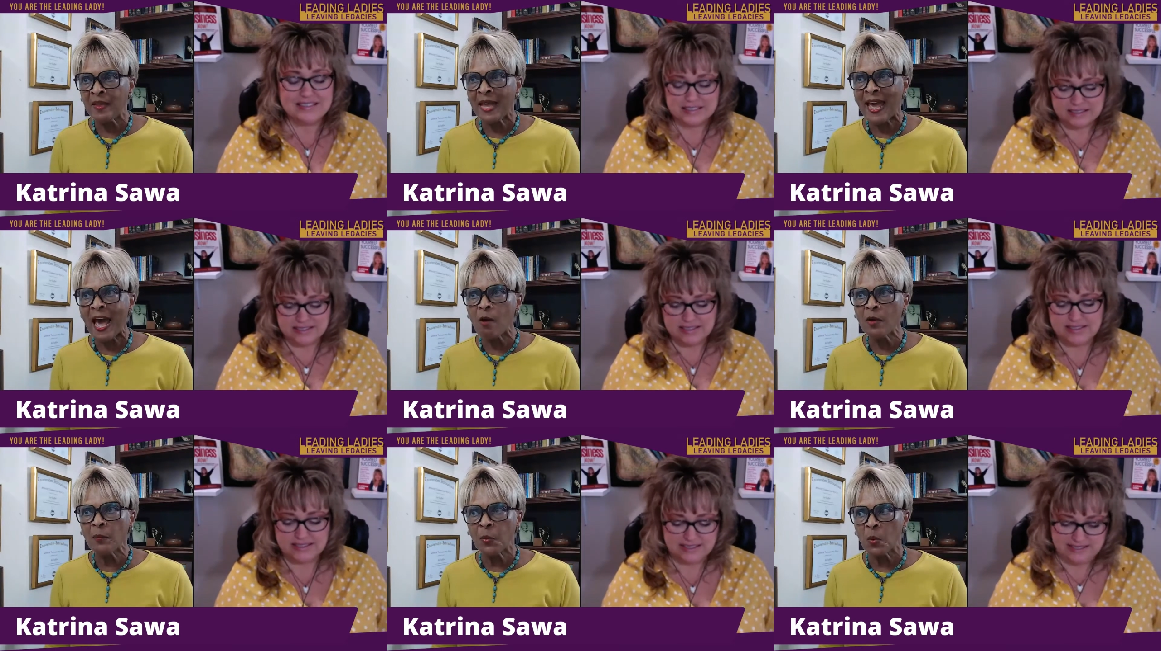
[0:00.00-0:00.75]

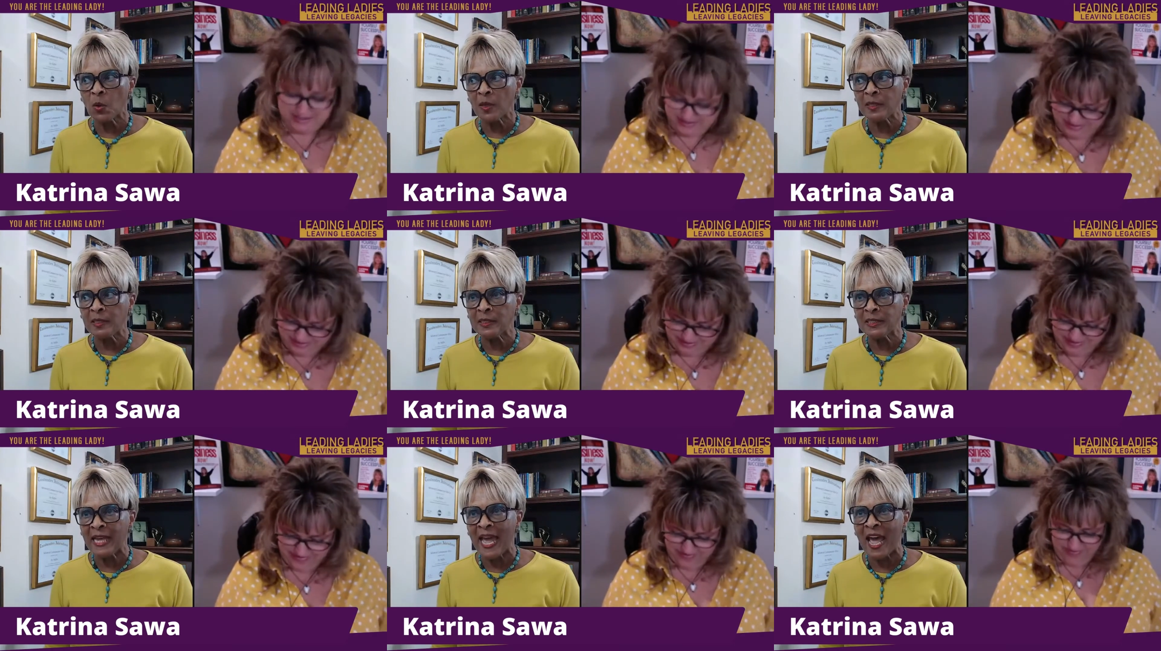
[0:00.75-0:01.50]
Speaker 1: How
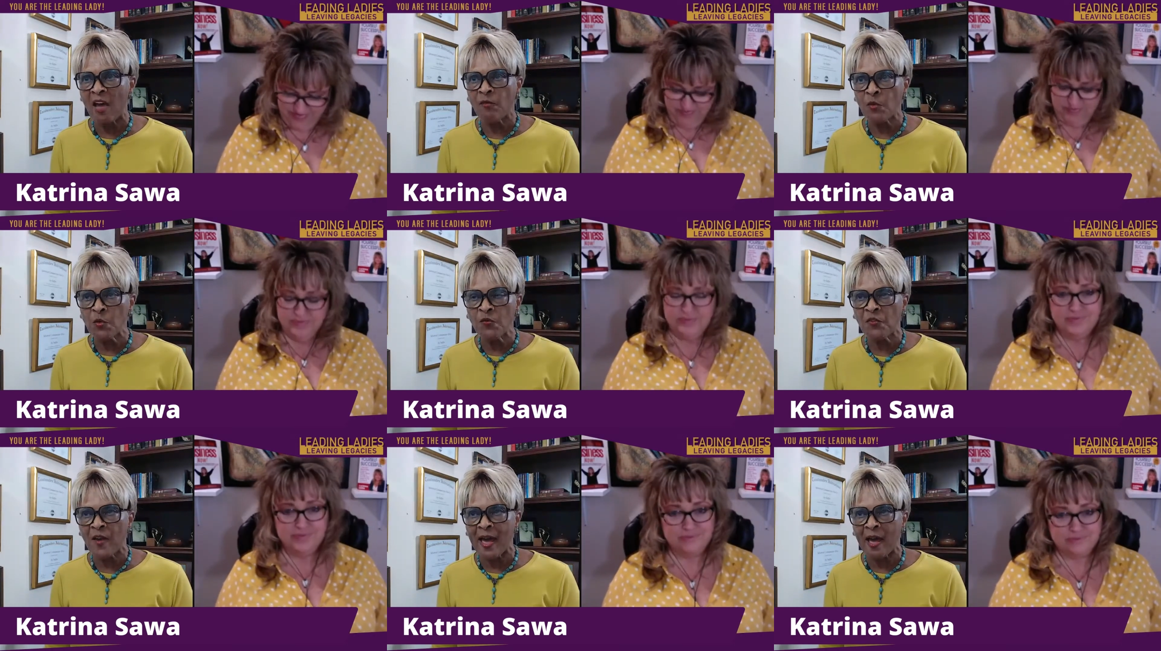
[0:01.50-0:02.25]
important have you
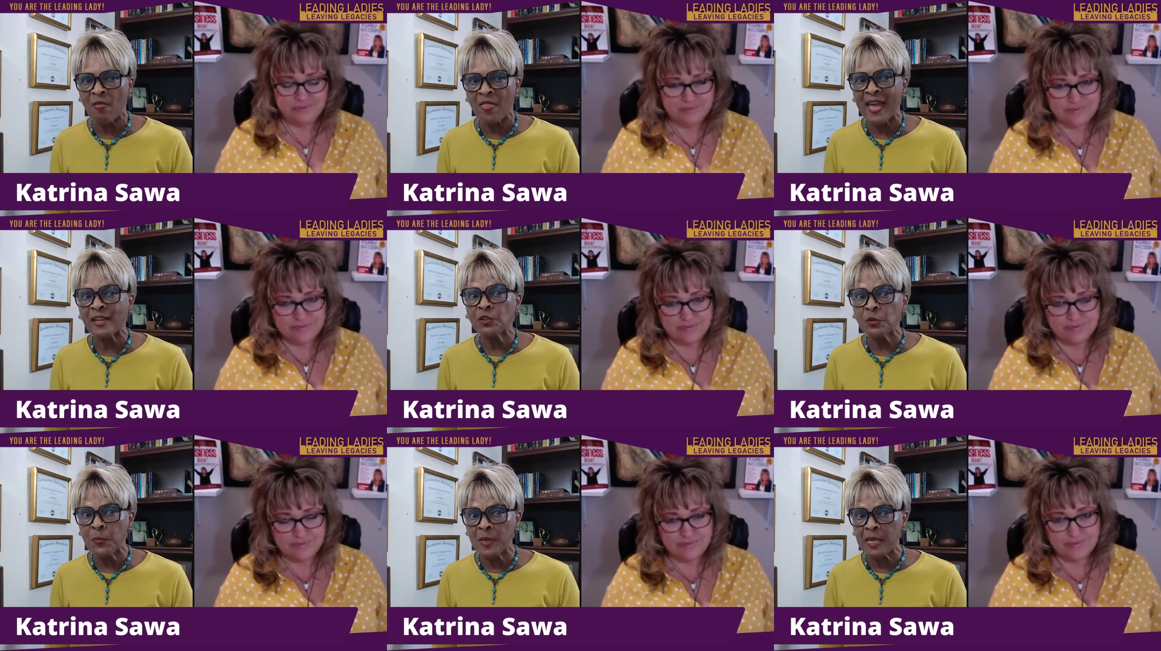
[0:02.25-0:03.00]
found that
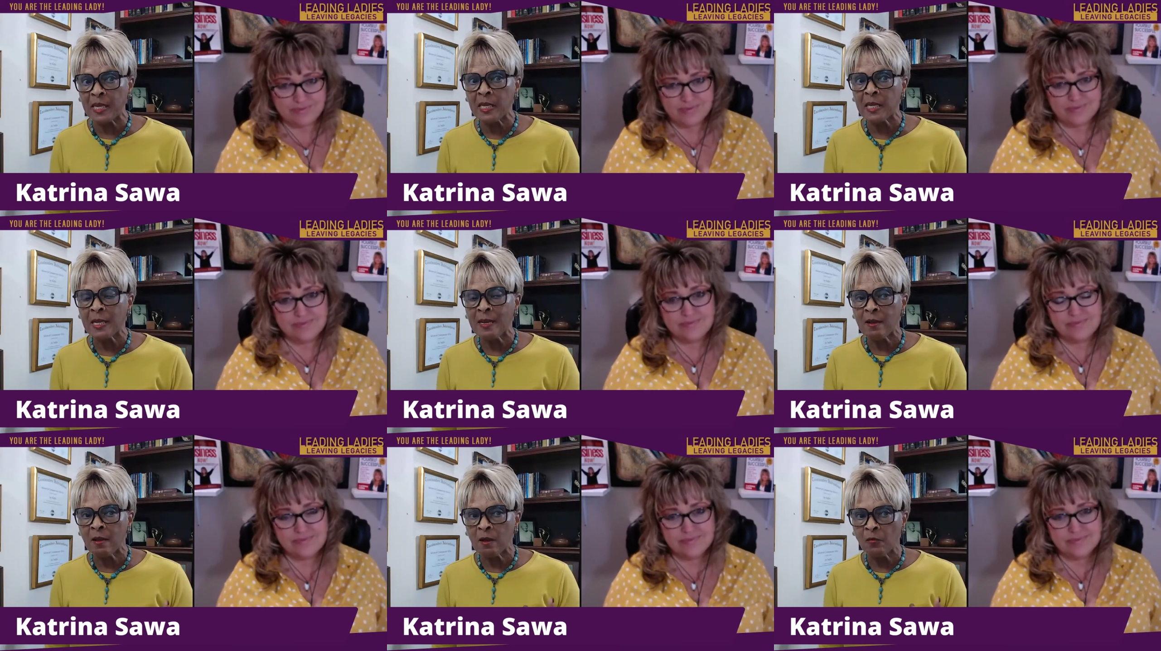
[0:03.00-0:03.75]
to be
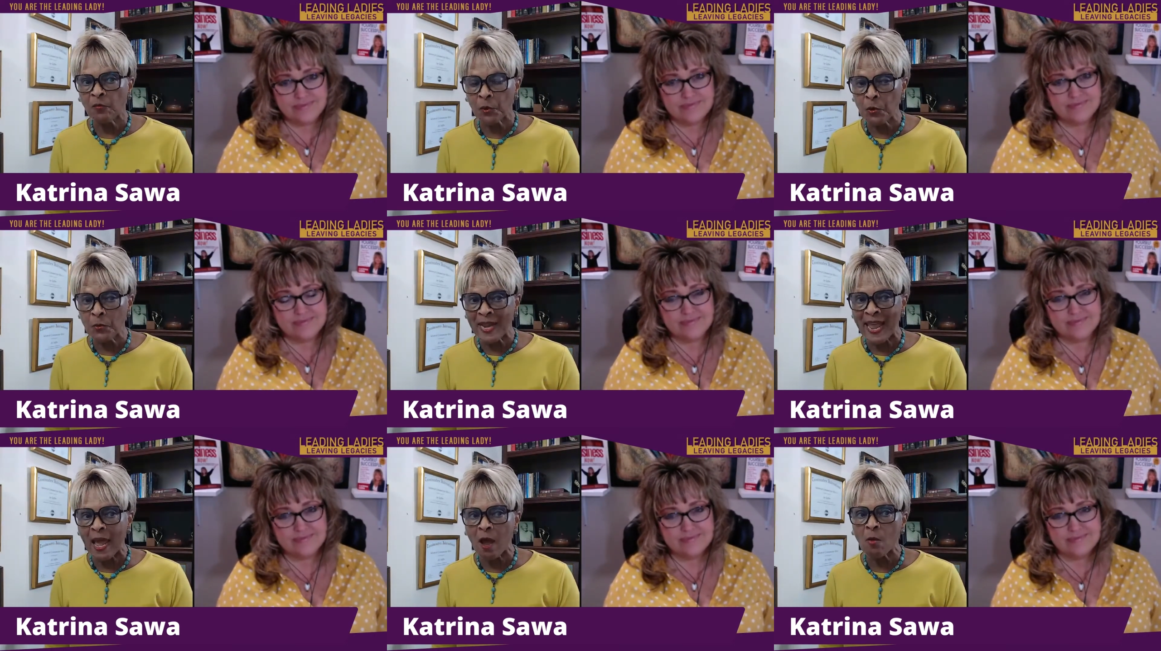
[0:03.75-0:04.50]
for you
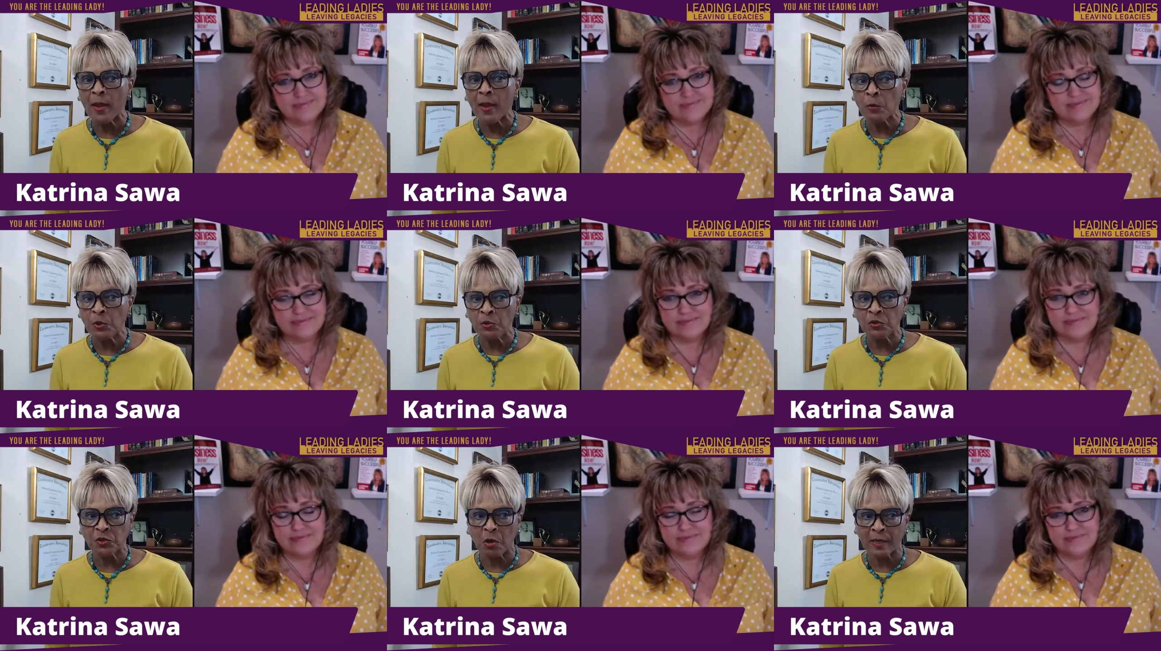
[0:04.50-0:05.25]
now and when you
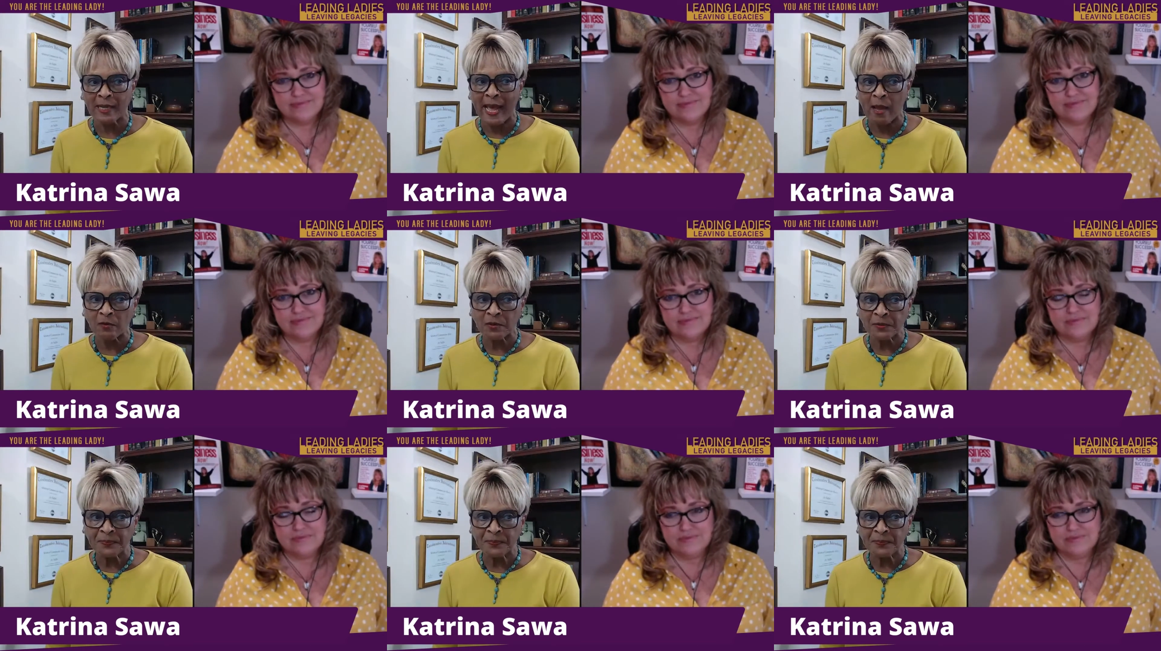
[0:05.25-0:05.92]
started out?